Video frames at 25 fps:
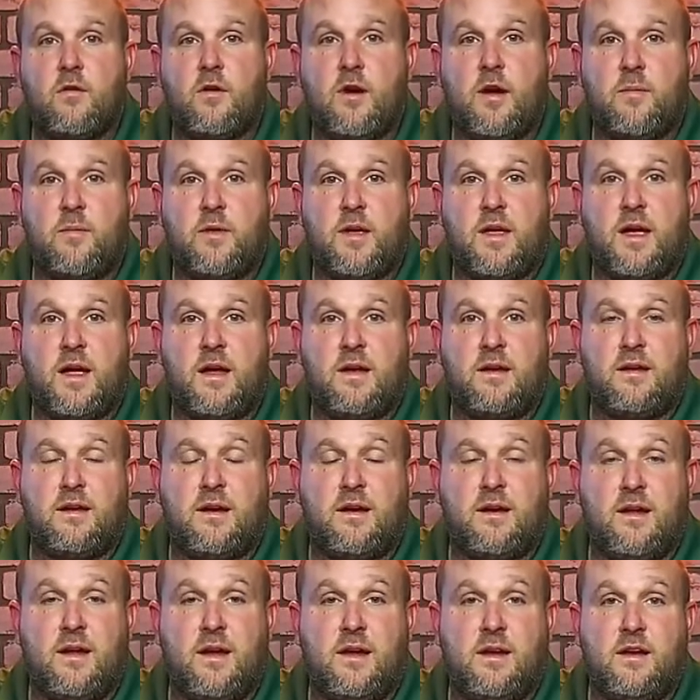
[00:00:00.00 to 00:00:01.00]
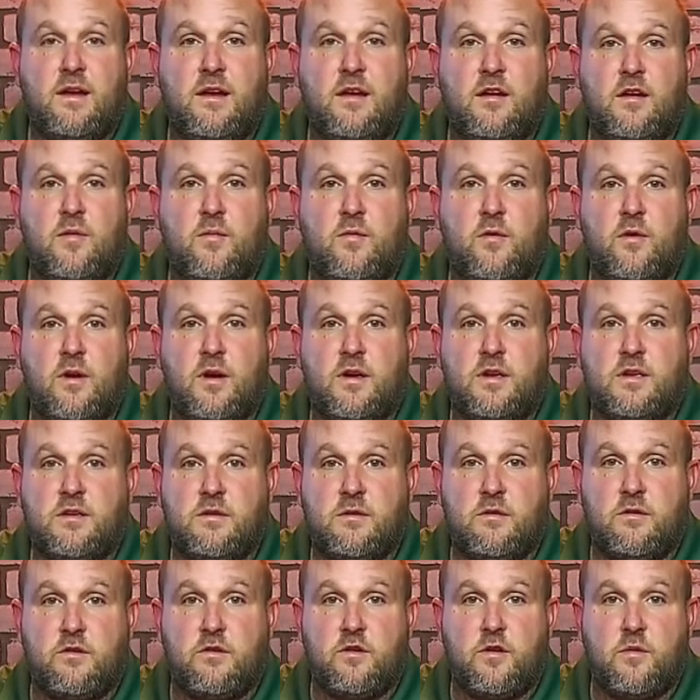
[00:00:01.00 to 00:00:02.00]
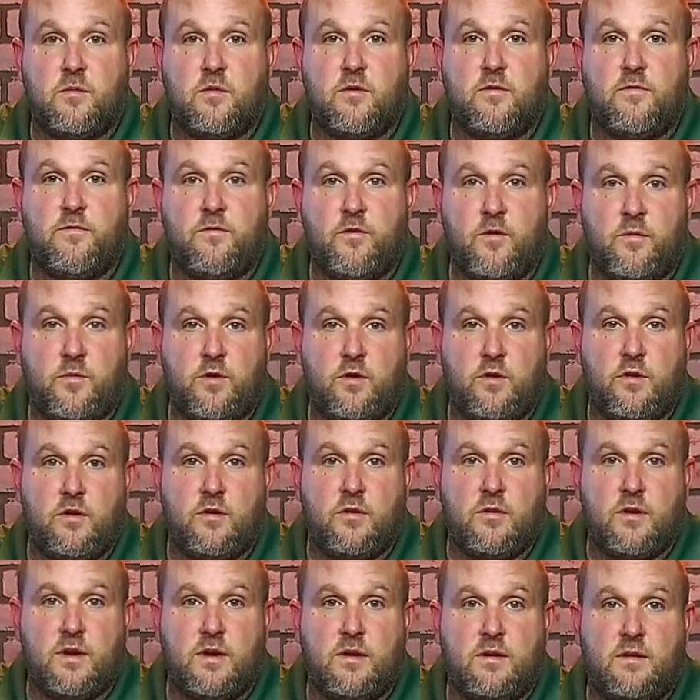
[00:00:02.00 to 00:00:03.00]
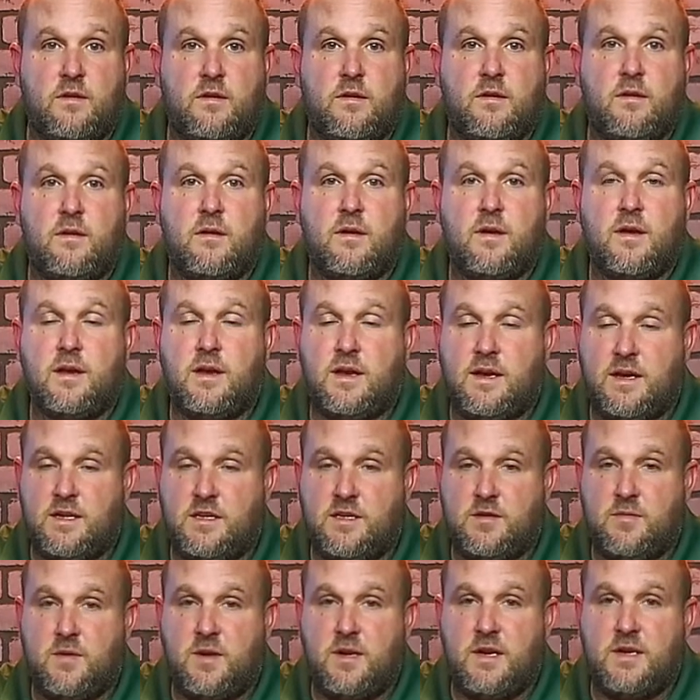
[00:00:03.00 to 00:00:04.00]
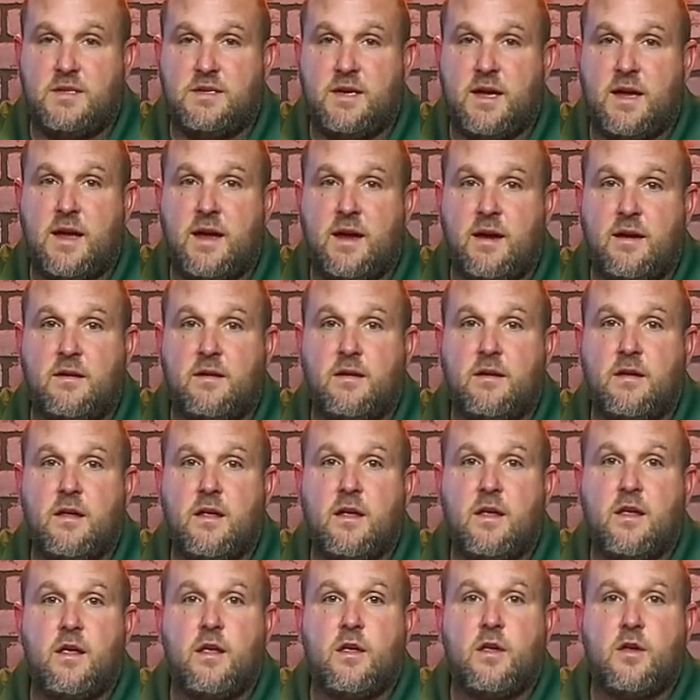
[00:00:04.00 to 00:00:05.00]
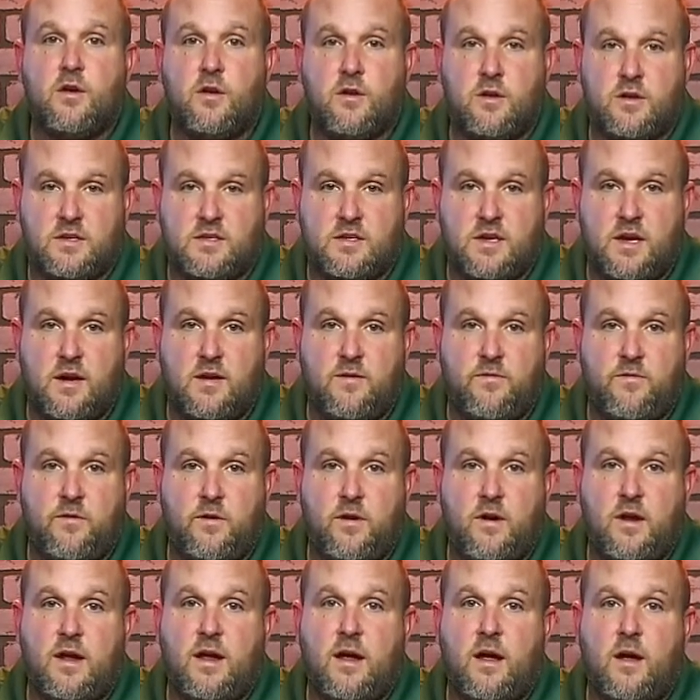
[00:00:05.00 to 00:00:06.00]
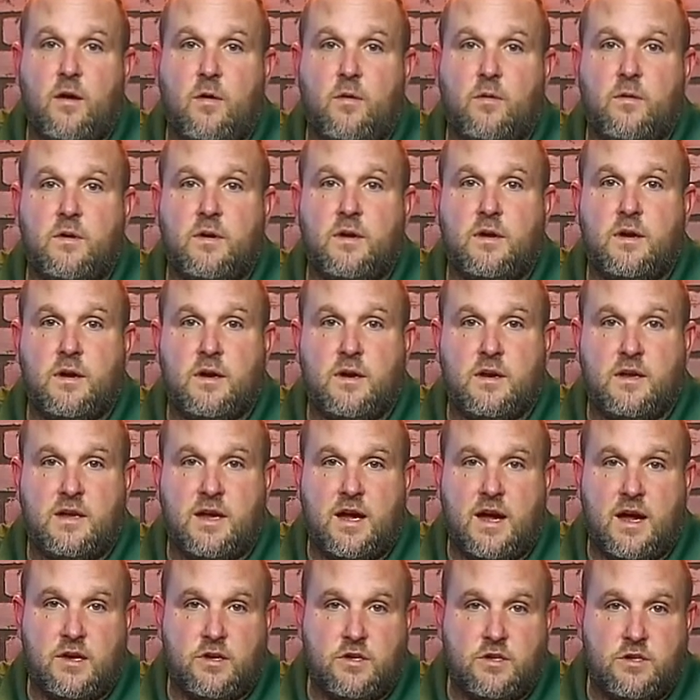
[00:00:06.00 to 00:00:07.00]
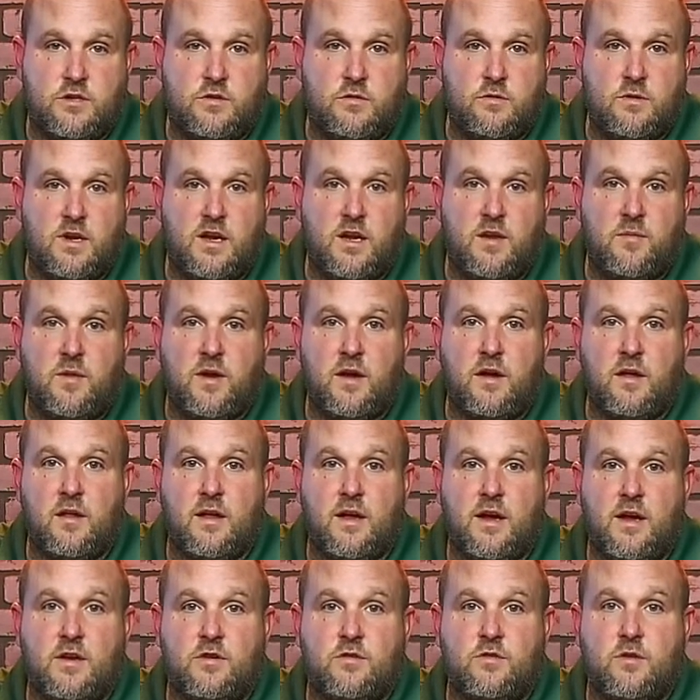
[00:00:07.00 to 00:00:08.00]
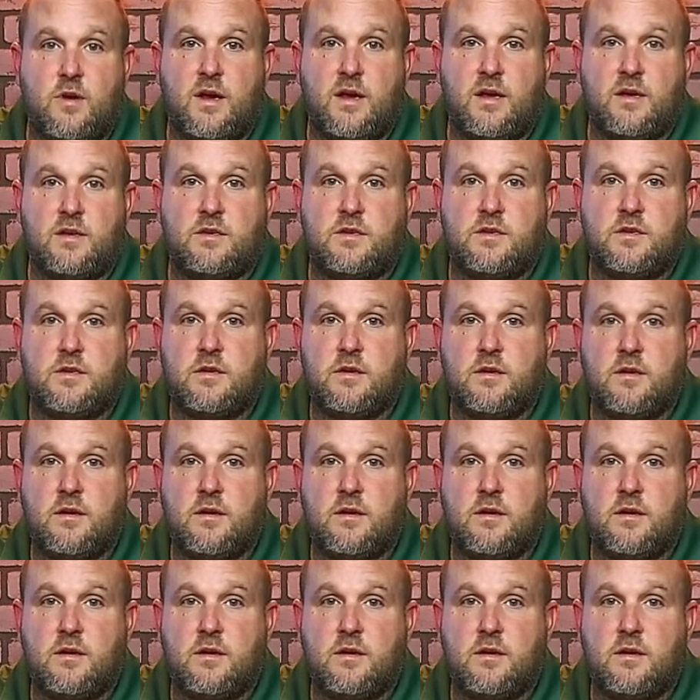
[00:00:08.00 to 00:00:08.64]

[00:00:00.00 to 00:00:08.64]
grab the content ID number and serial number from your unit. It needs to be exact. You can sign up for an account. It attaches to an email address.